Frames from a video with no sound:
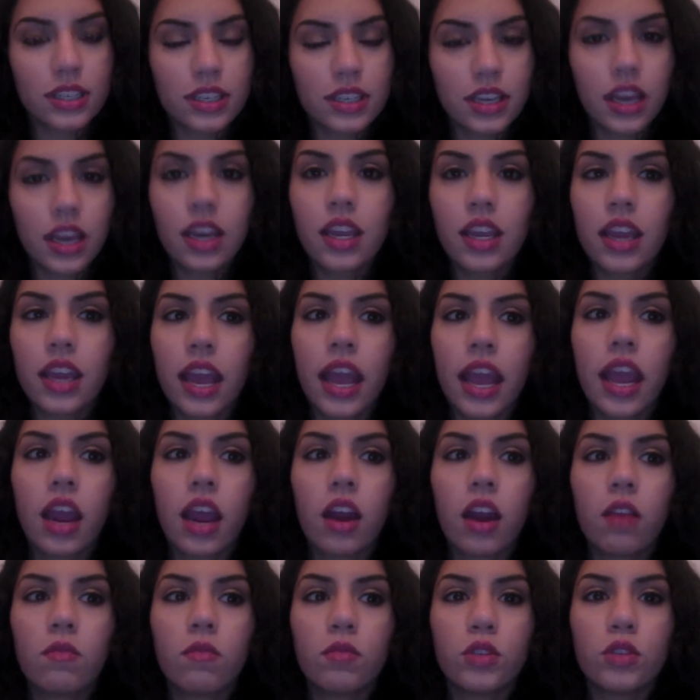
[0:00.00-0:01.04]

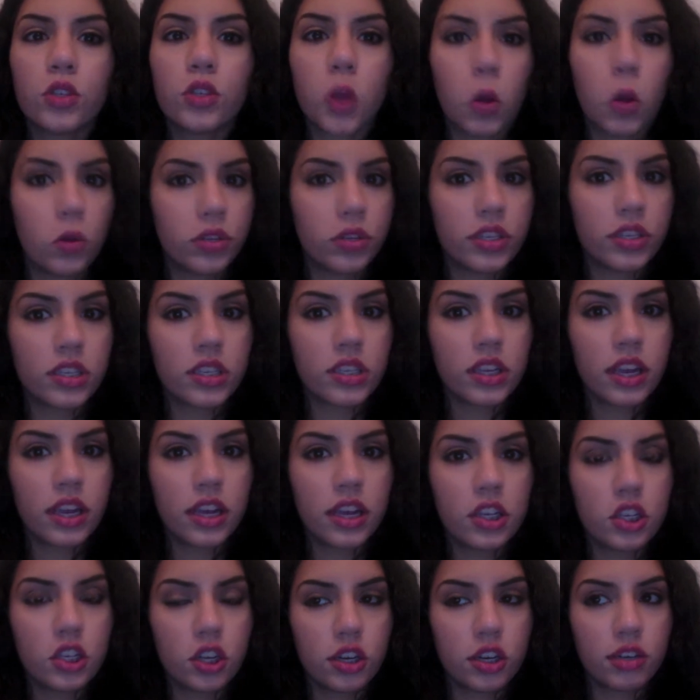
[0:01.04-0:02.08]
skincare results
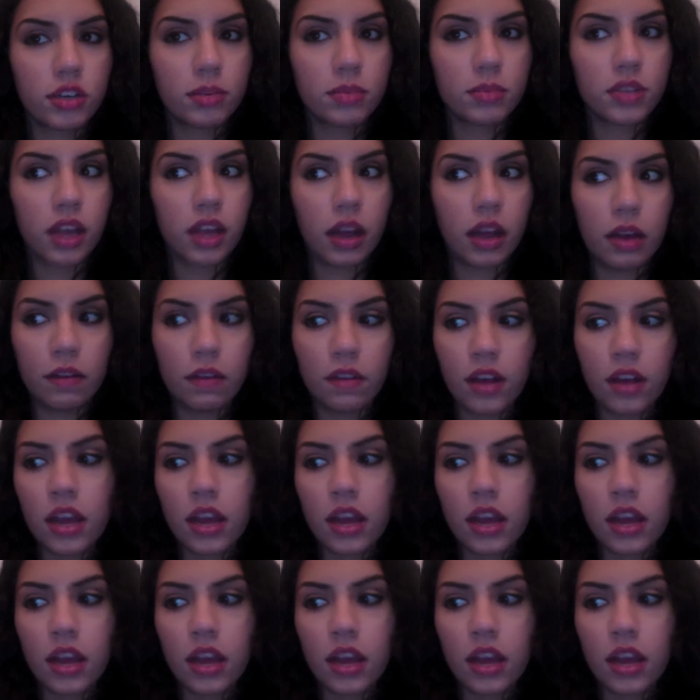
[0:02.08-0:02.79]
in terms of